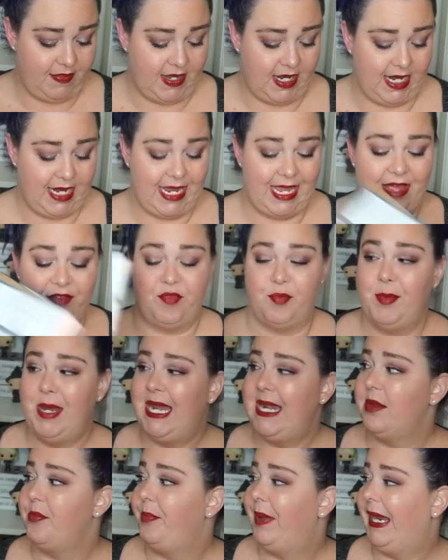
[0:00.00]
And then I have
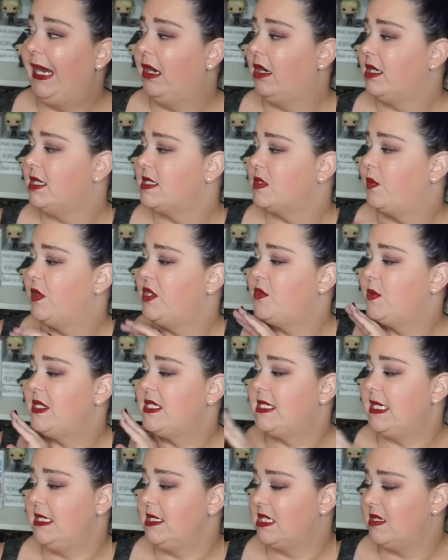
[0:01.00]
Made in Paris, which
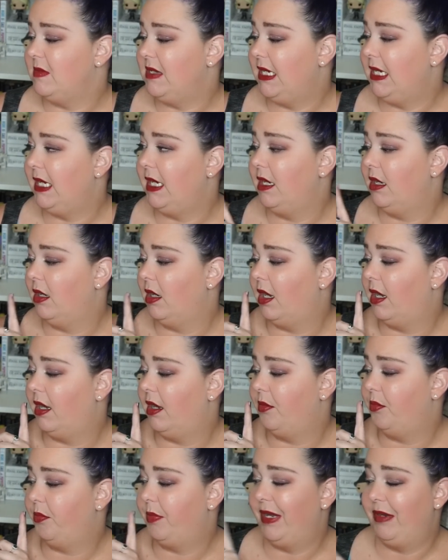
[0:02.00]
was sent to me
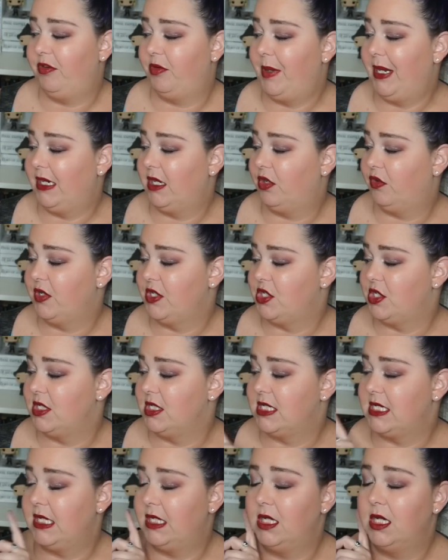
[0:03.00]
um, by Rebecca
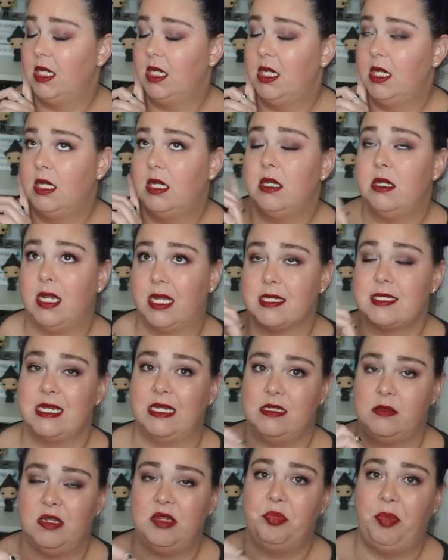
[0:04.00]
Christensen. Not
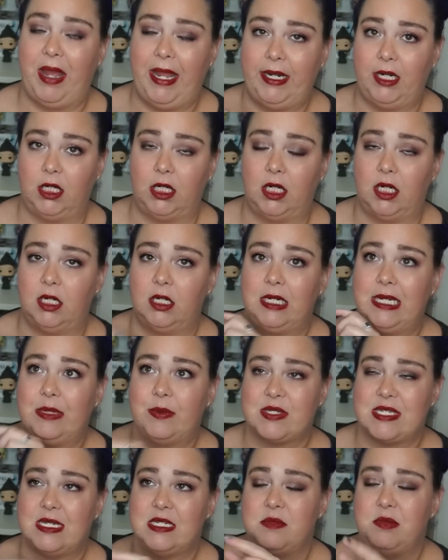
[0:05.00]
sent to me by her. It
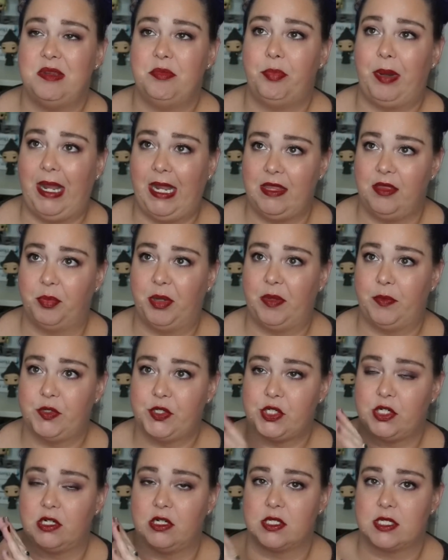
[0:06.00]
was sent to me by the
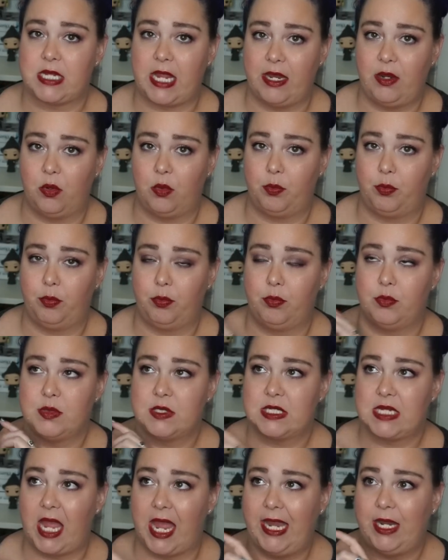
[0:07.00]
publisher, Sky,
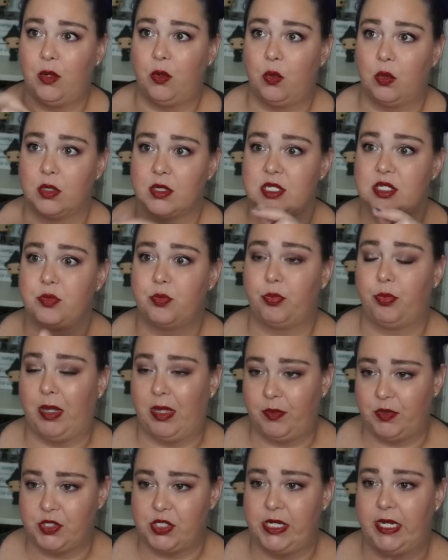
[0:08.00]
Skyhorse
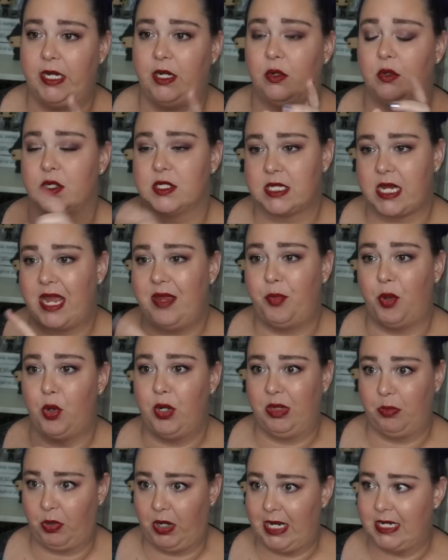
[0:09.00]
Publishing or Sky
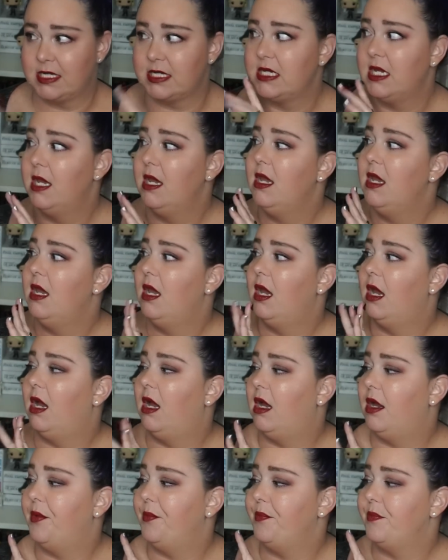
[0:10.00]
Pony Press.
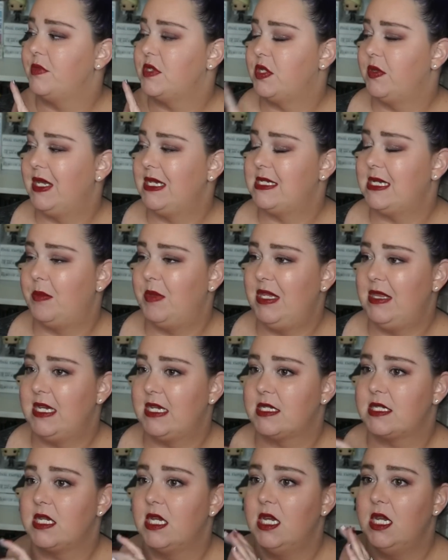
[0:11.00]
Um, so they sent me
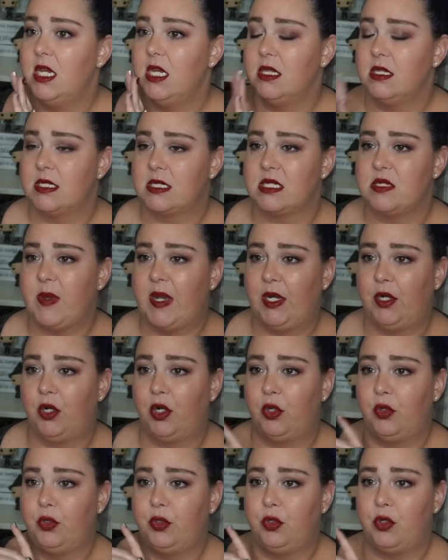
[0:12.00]
this. This is about a
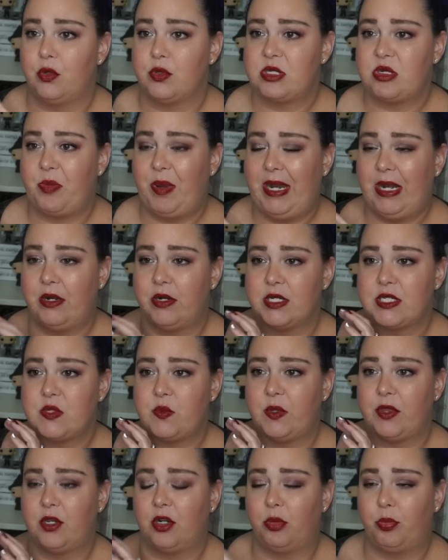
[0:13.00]
girl who goes to
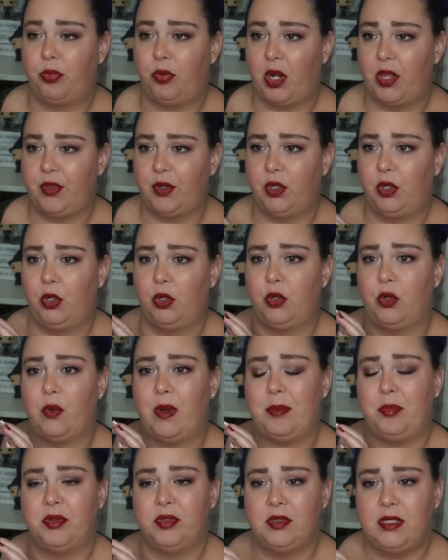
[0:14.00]
Paris with her brother, who
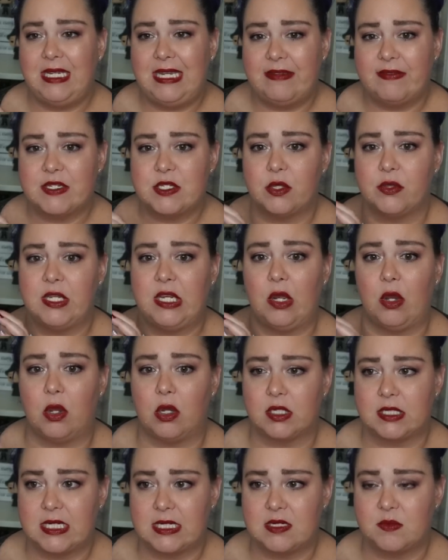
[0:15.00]
I believe is on the
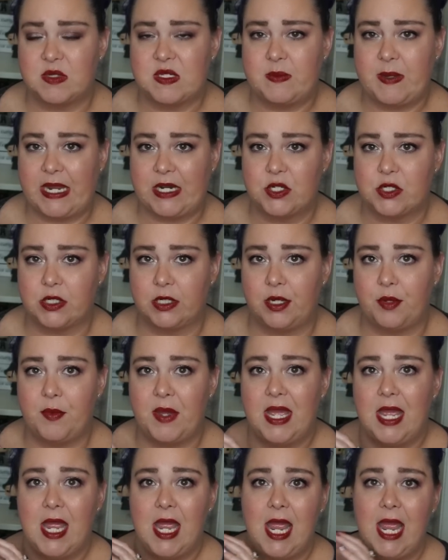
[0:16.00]
autism
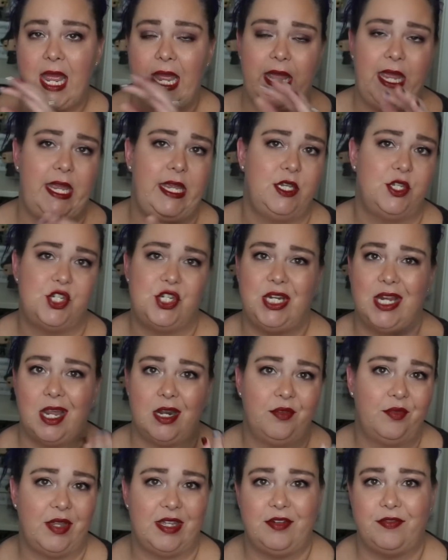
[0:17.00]
spectrum, and she
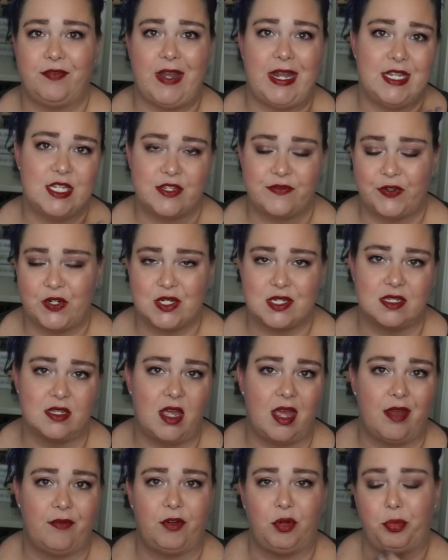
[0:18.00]
kind of like finds first
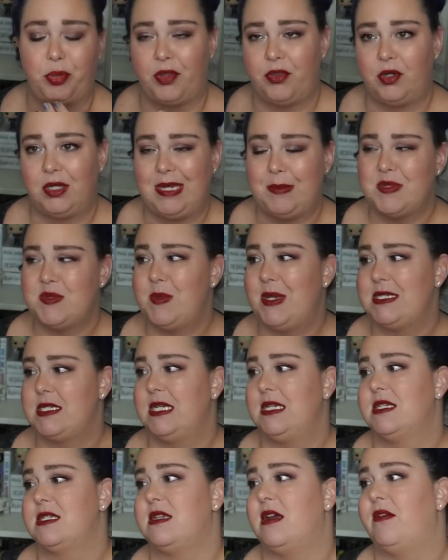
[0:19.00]
love. Her brother keeps
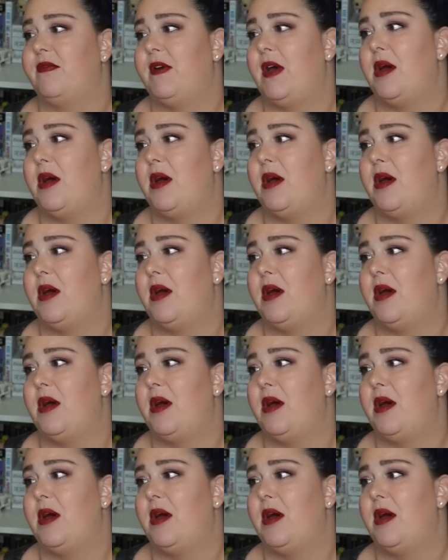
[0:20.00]
messing stuff